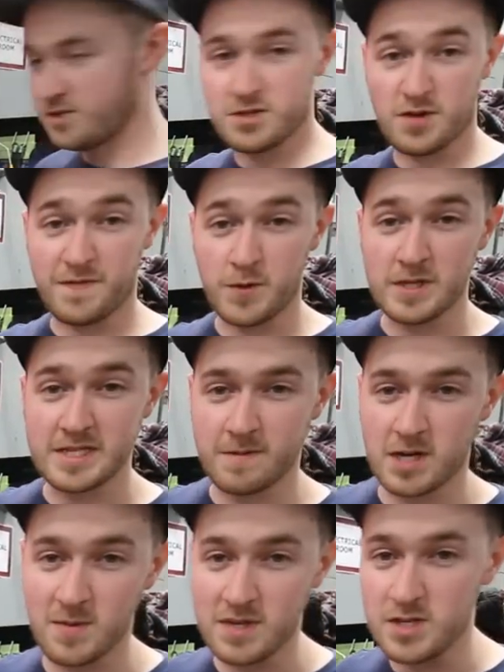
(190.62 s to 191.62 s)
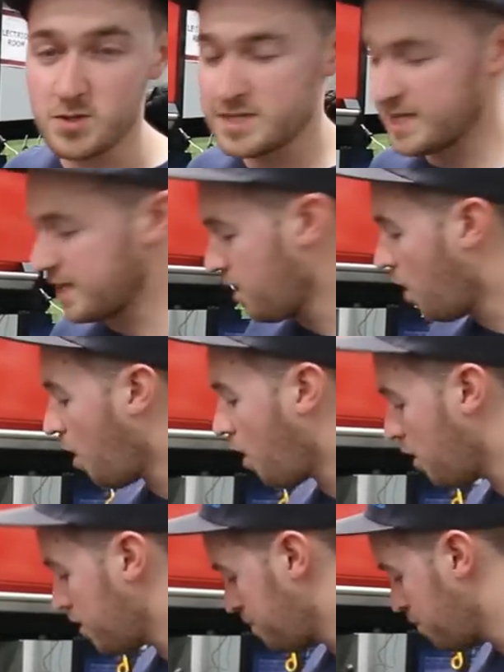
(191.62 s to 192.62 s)
So the fluids I'm going to be using
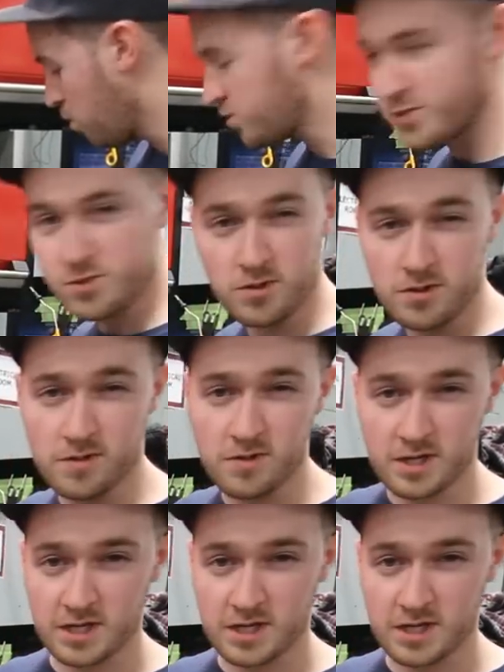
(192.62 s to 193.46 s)
are Motul